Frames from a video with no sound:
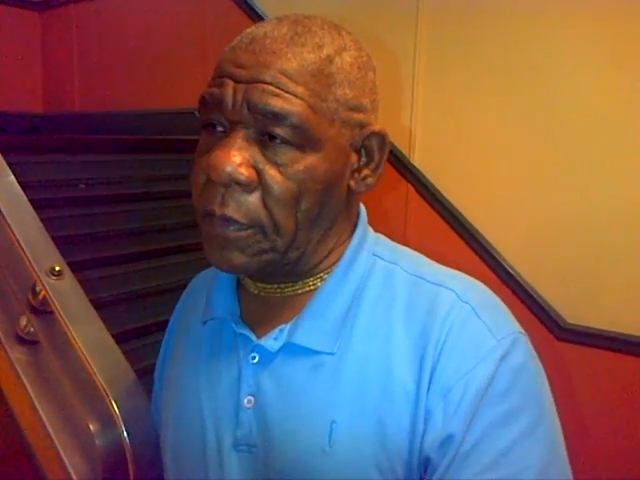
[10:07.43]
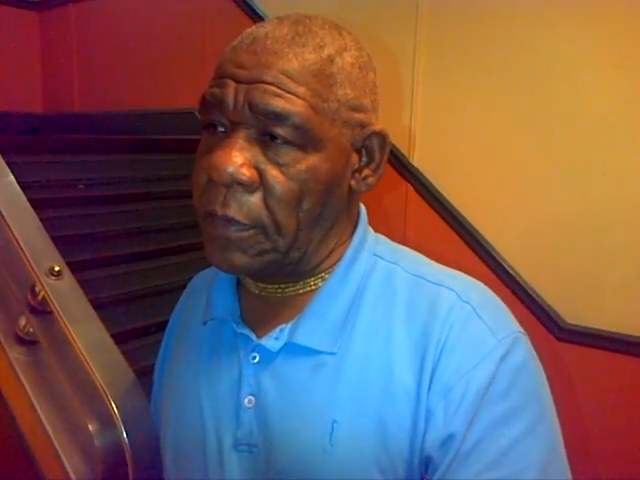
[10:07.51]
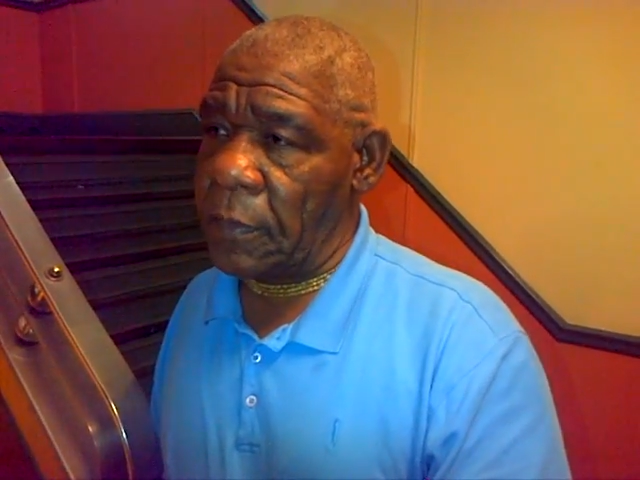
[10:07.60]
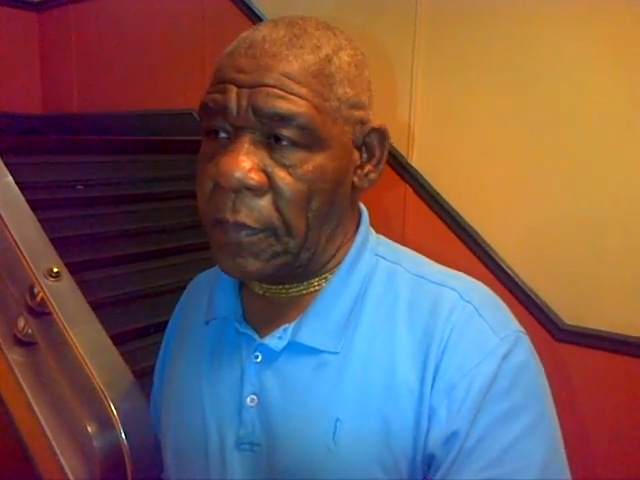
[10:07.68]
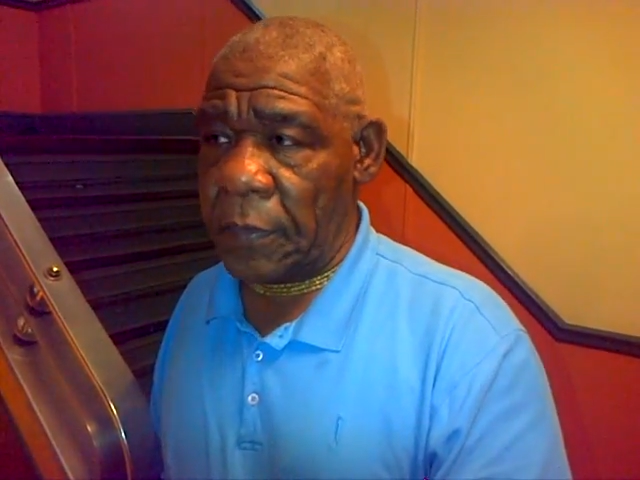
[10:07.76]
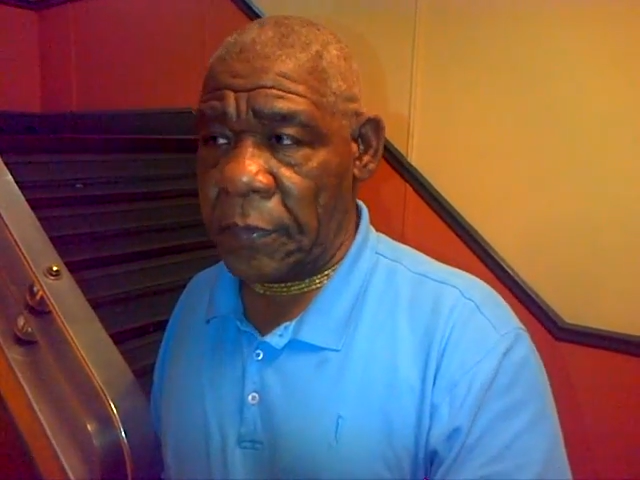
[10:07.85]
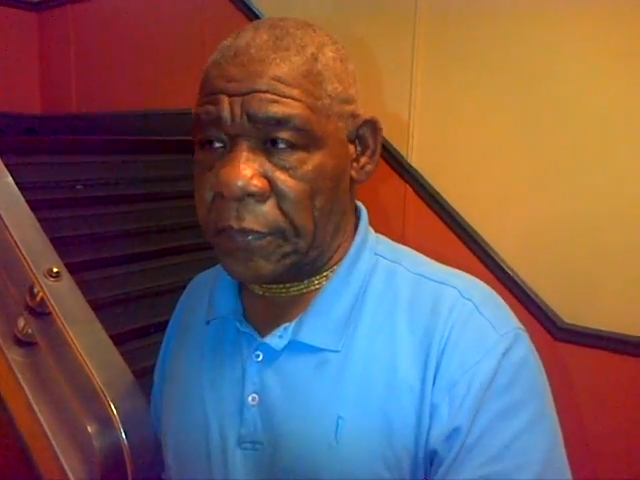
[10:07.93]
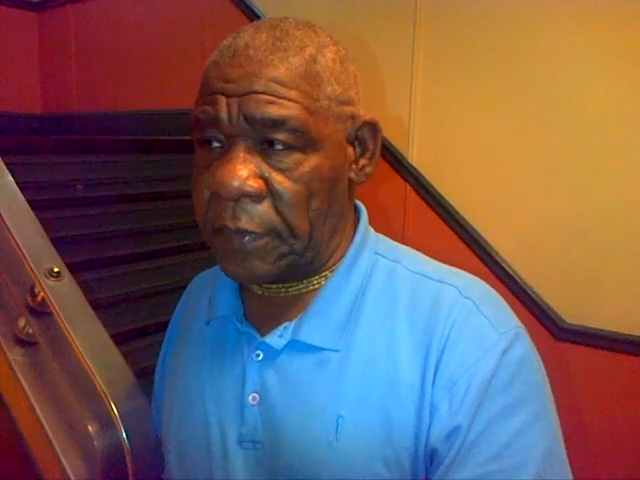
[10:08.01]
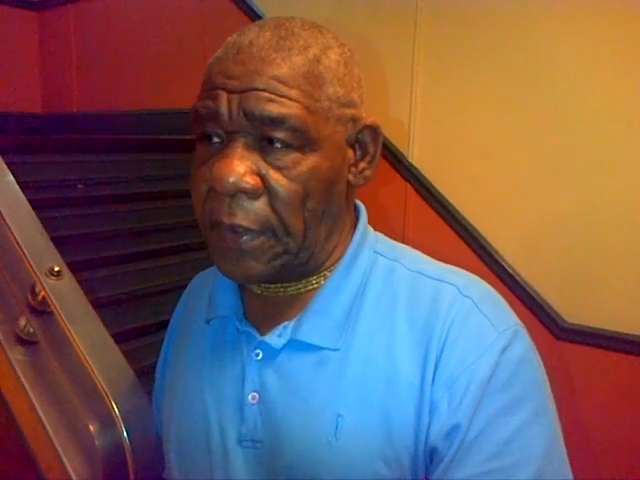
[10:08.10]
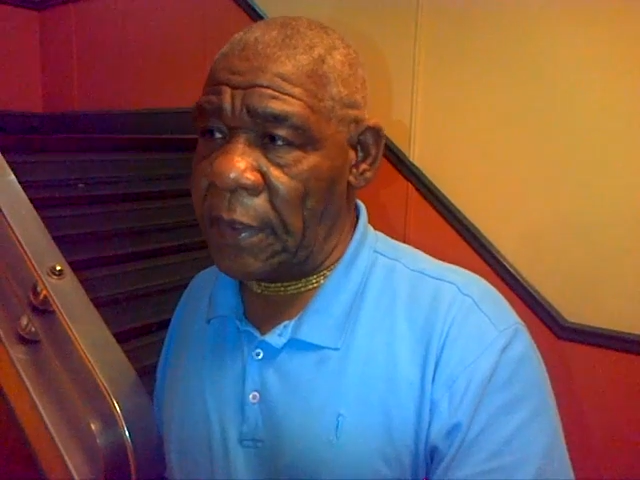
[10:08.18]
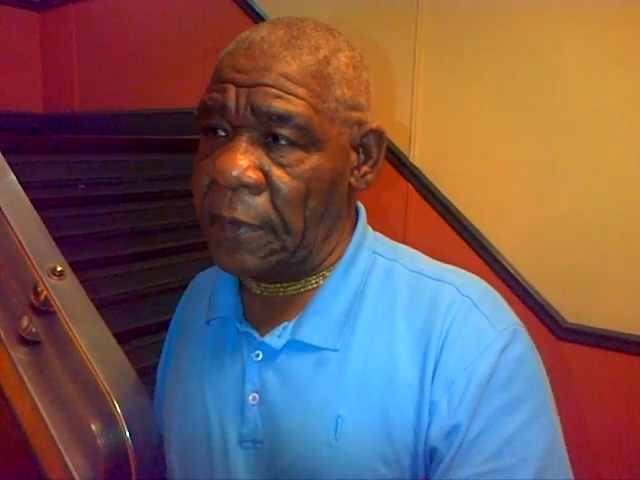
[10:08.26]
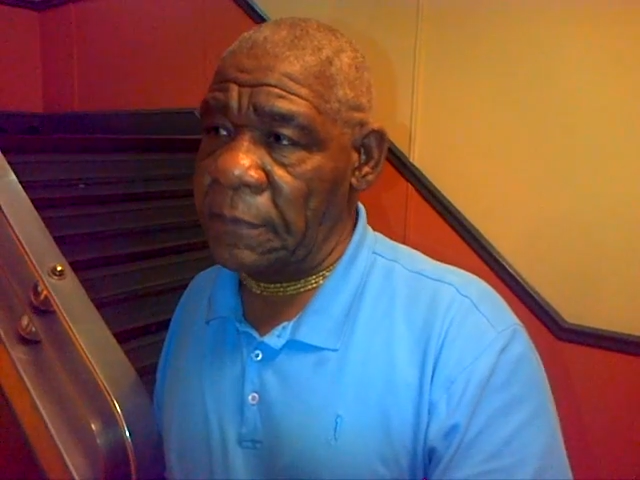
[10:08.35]
You
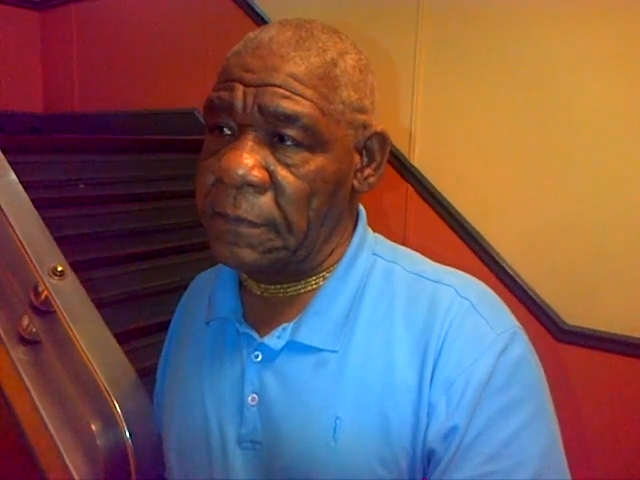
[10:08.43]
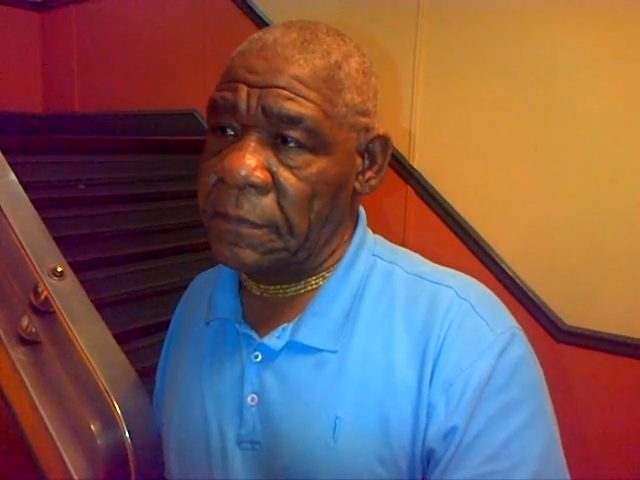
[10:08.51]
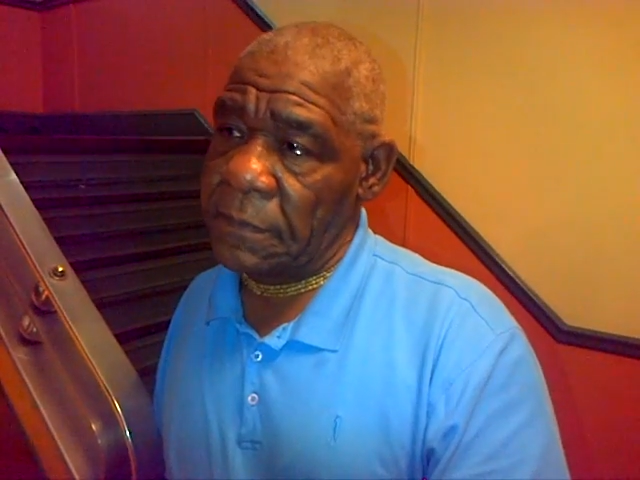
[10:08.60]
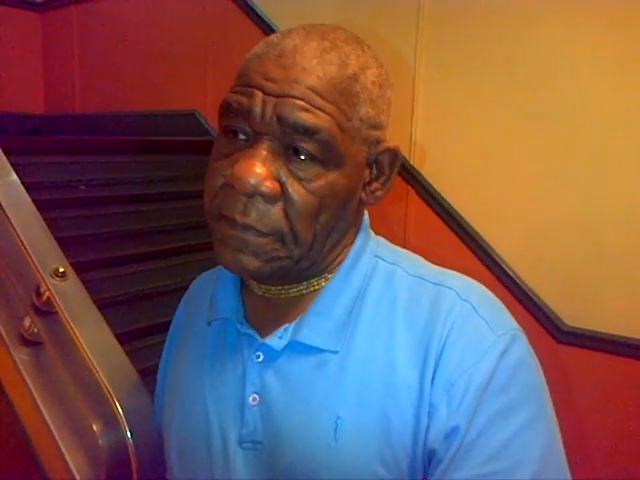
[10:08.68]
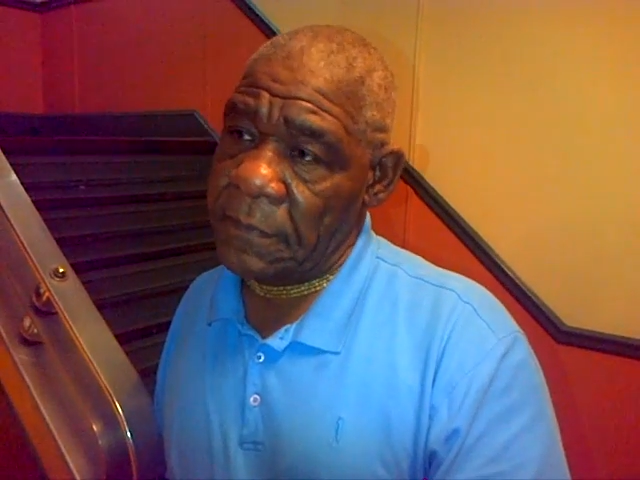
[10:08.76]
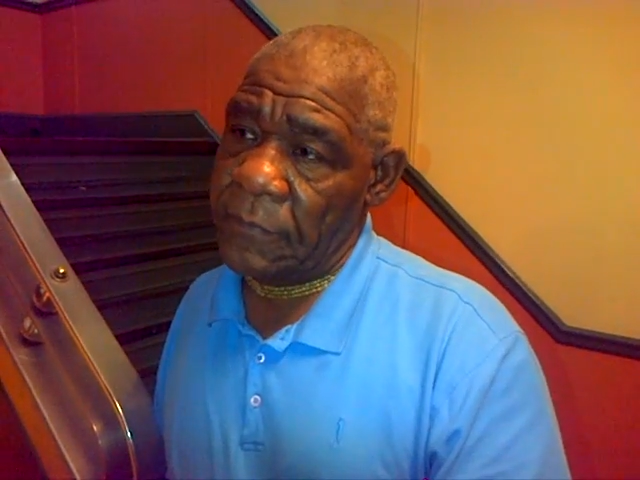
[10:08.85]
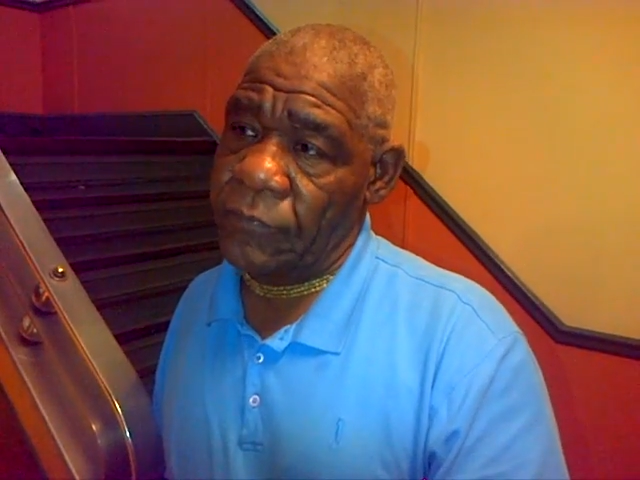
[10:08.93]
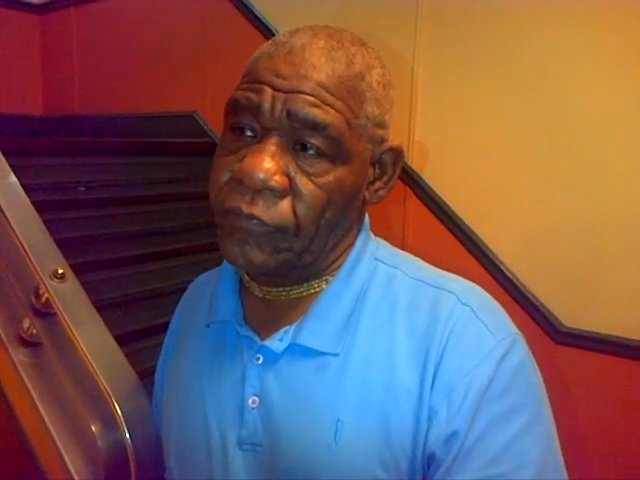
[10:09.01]
understand? Mm.